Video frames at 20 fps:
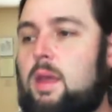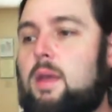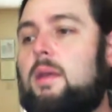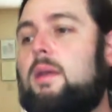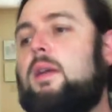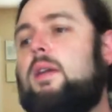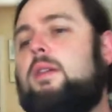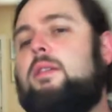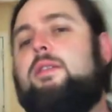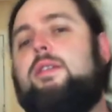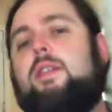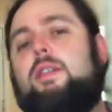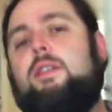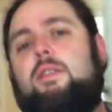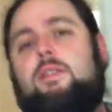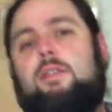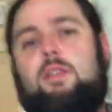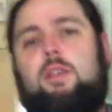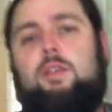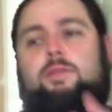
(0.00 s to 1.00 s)

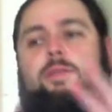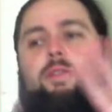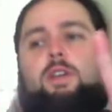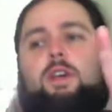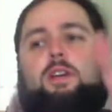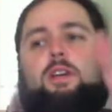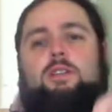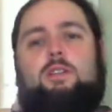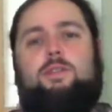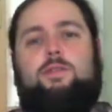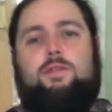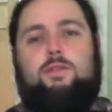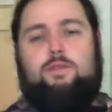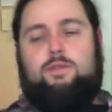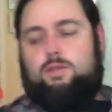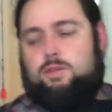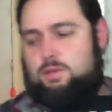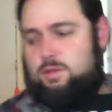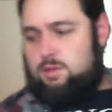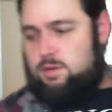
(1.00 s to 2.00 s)
since, I don't know if you,
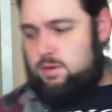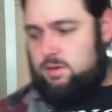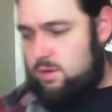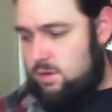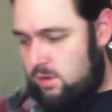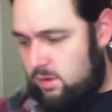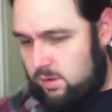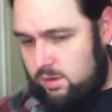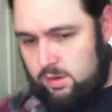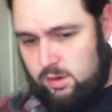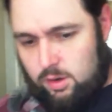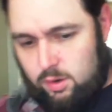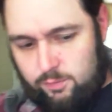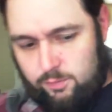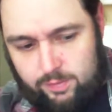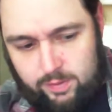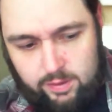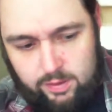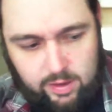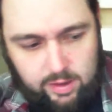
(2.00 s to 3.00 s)

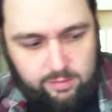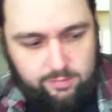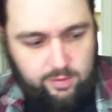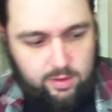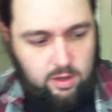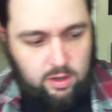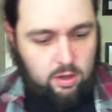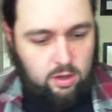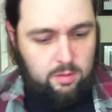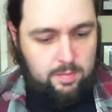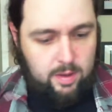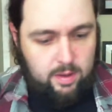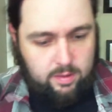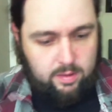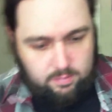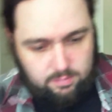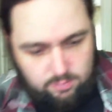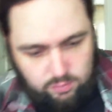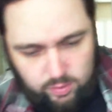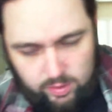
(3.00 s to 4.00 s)
hopefully you guys recall,
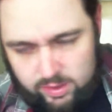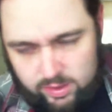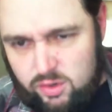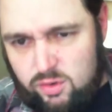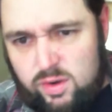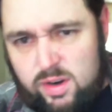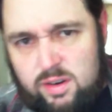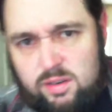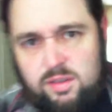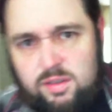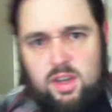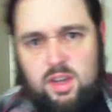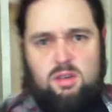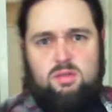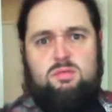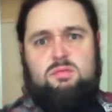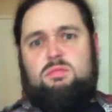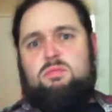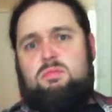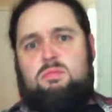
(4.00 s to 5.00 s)
about 2 years
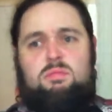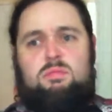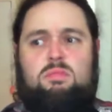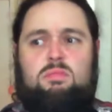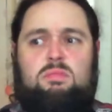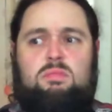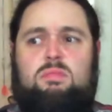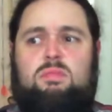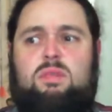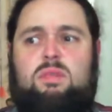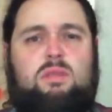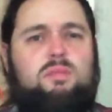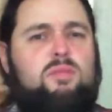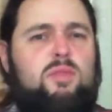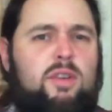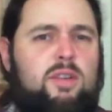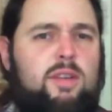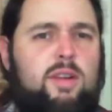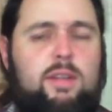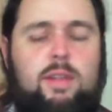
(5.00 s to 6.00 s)
ago,
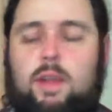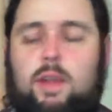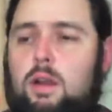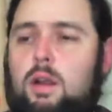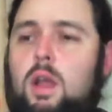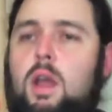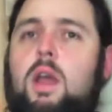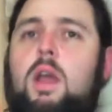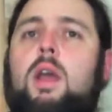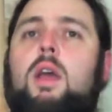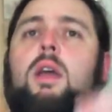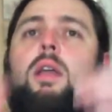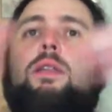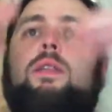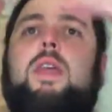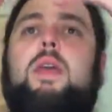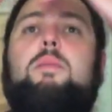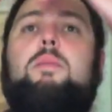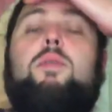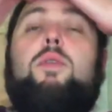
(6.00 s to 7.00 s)
somewhere around there,
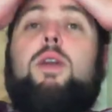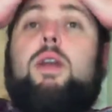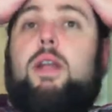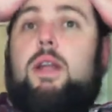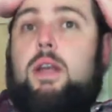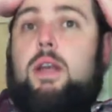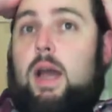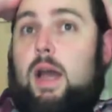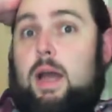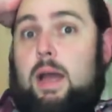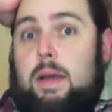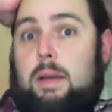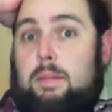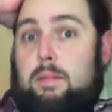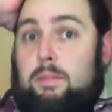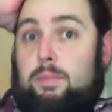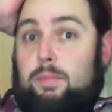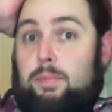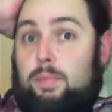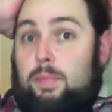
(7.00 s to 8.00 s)
they printed,
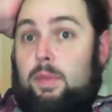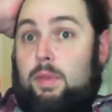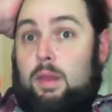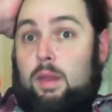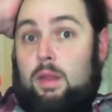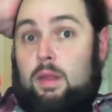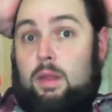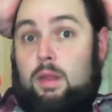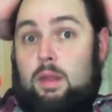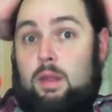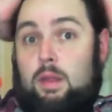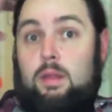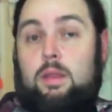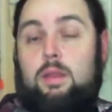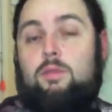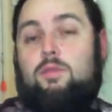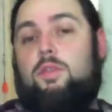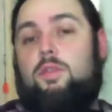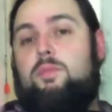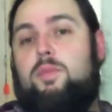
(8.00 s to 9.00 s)

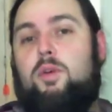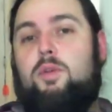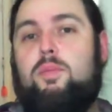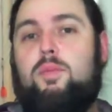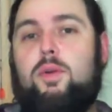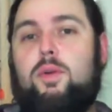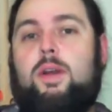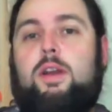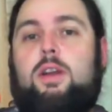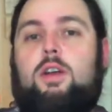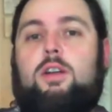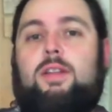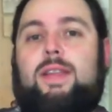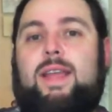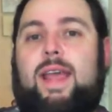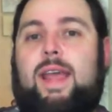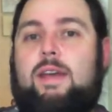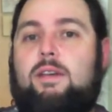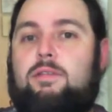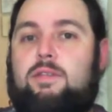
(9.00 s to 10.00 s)
there was a book printed called
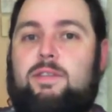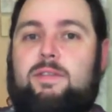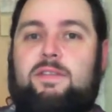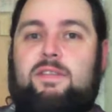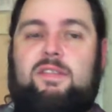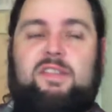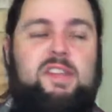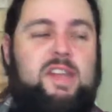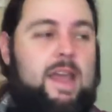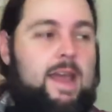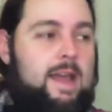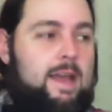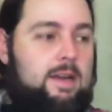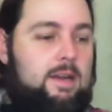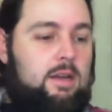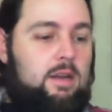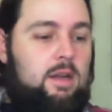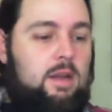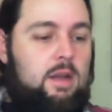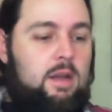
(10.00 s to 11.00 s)
Tales of Sand.
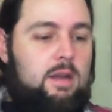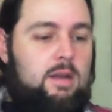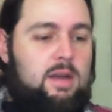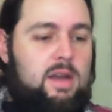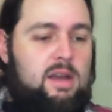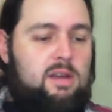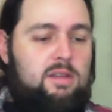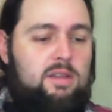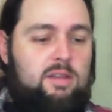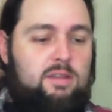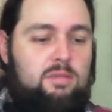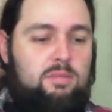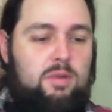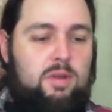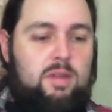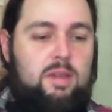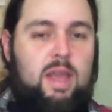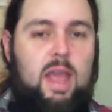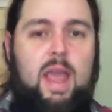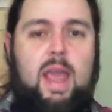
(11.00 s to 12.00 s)
Now, this
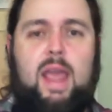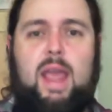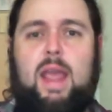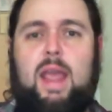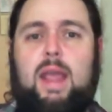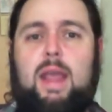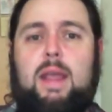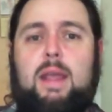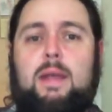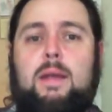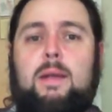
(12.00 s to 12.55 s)
was a